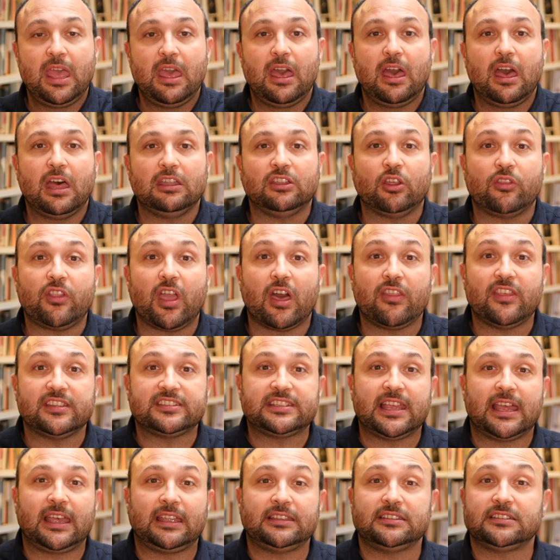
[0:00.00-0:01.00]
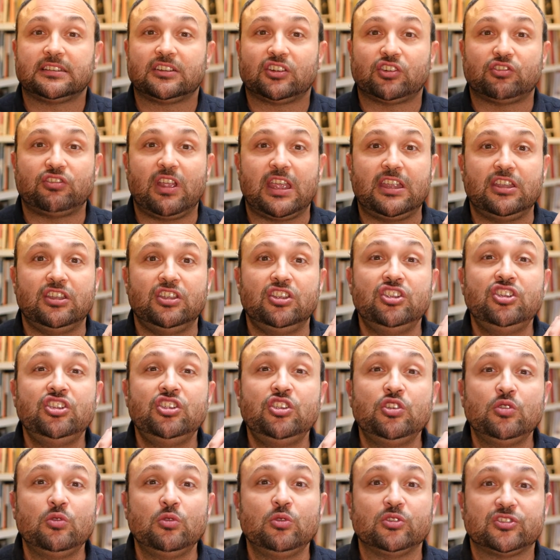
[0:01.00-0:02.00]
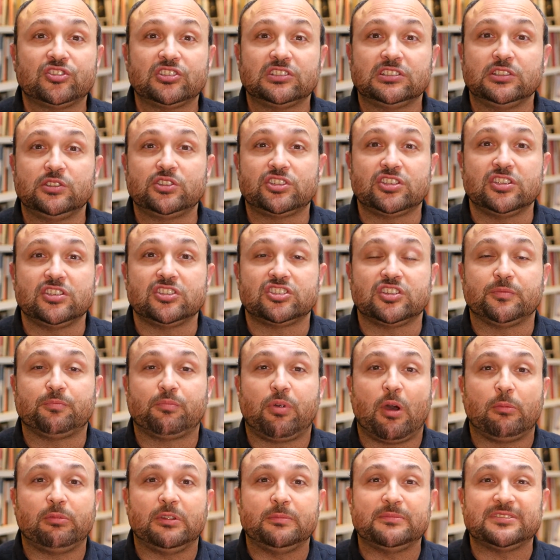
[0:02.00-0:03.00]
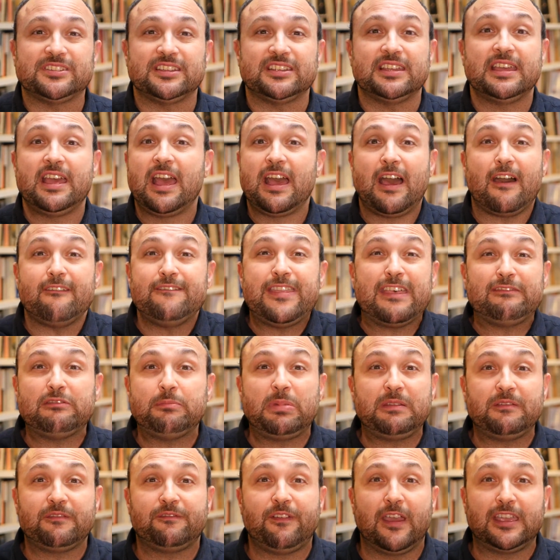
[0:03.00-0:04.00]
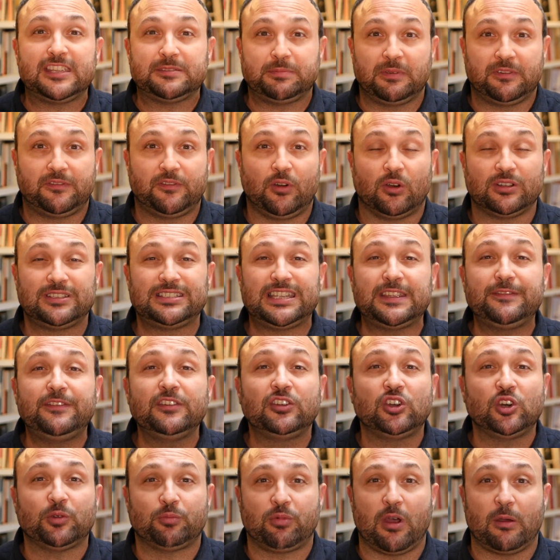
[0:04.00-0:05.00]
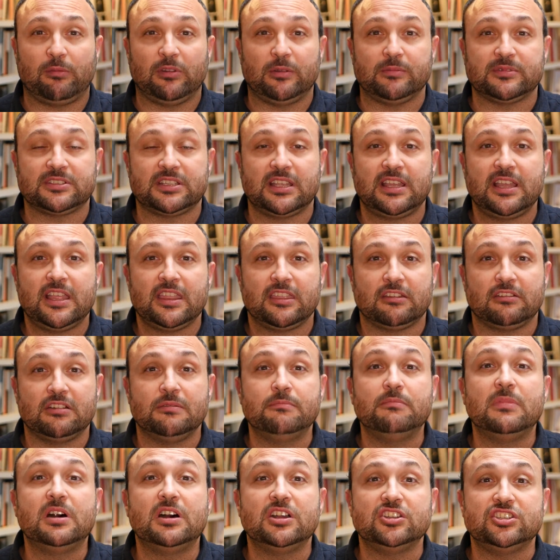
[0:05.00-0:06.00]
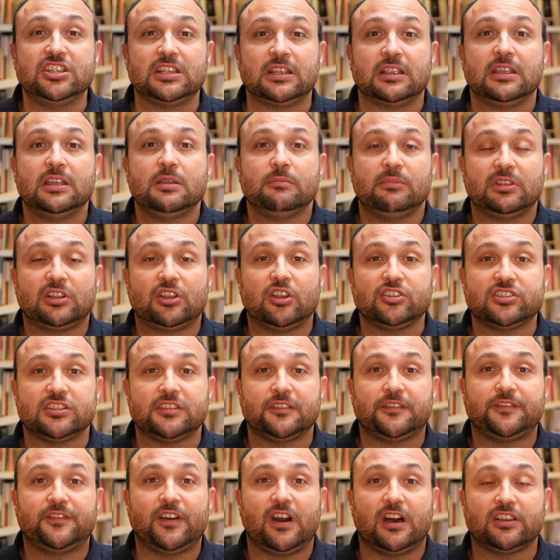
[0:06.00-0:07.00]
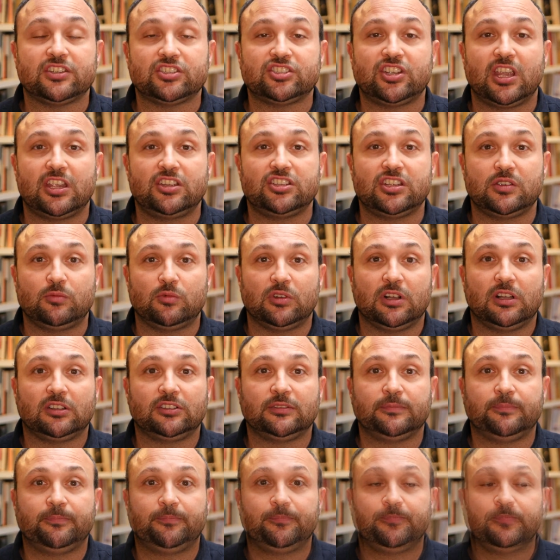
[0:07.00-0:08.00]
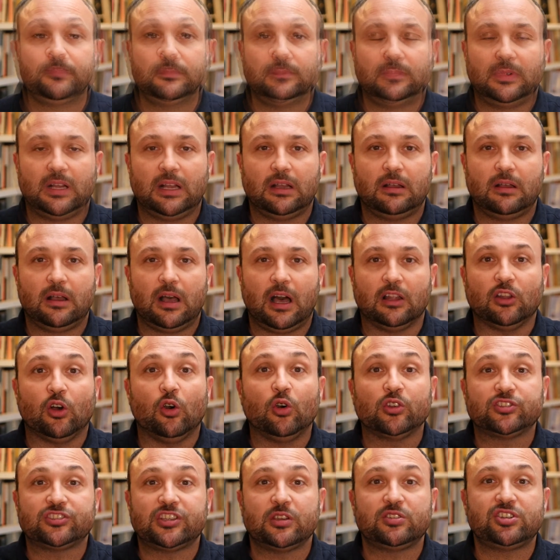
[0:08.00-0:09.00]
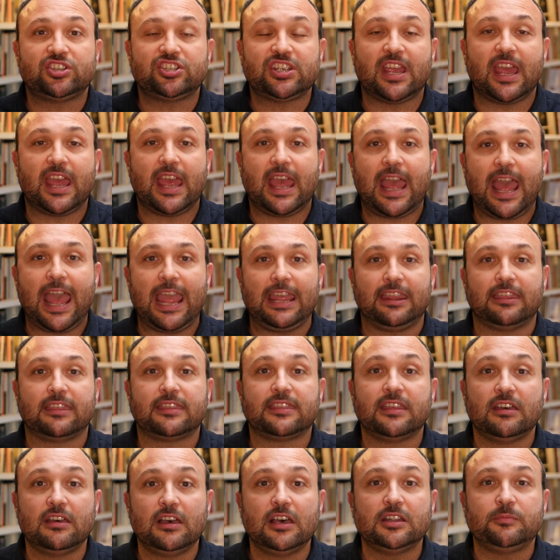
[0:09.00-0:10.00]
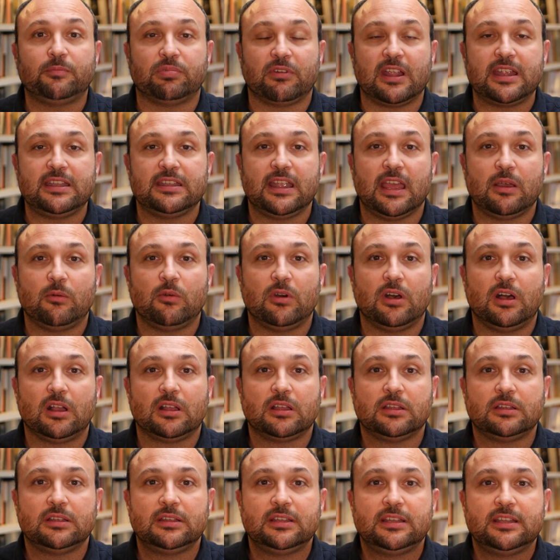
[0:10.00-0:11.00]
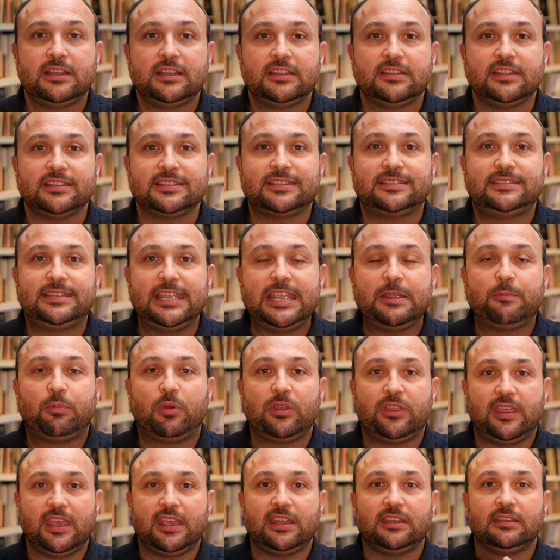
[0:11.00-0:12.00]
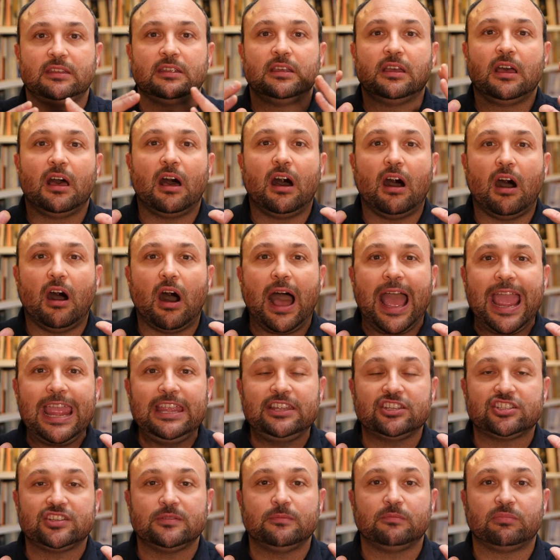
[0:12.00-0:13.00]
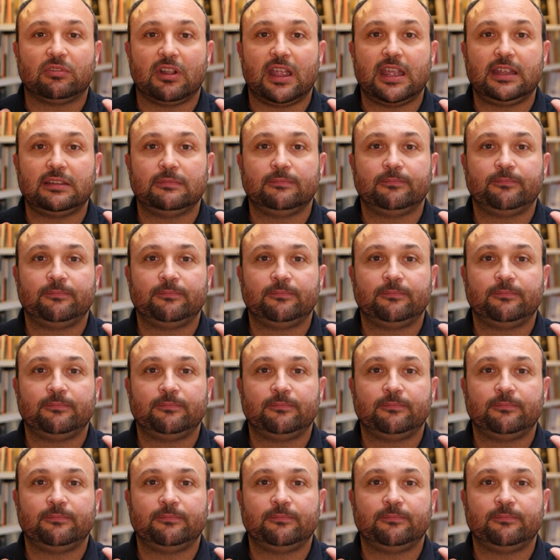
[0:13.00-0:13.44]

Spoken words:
and on the other hand, create new solutions to problems that have never been faced before, difficult problems that are emerging because of the fast changing world. I'll also share a third brain network that's deep within our ancient brain.